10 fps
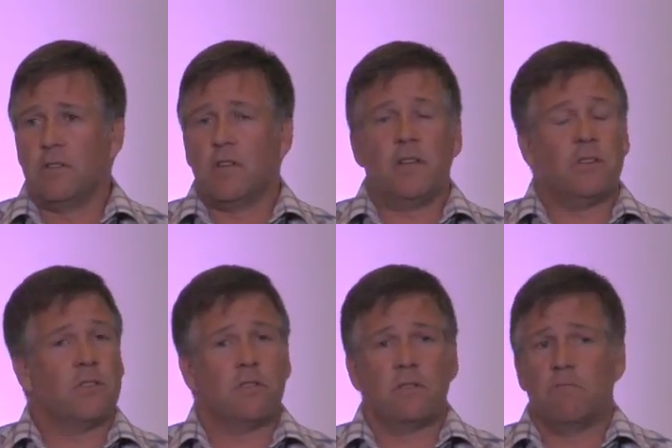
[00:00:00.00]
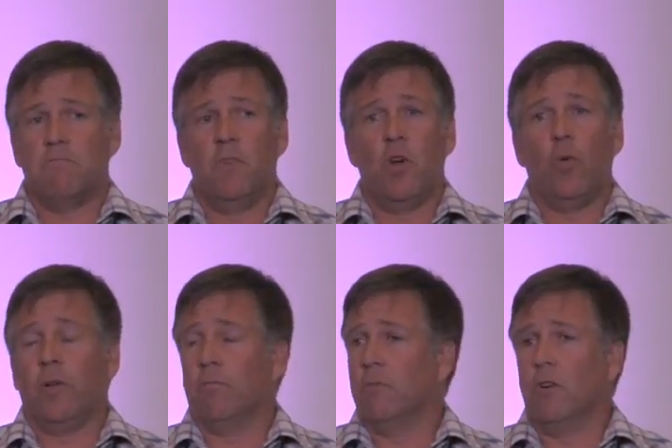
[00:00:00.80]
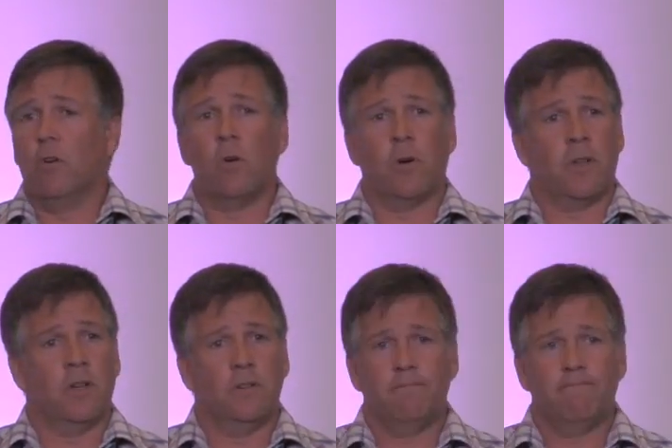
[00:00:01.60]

says no one, Lord.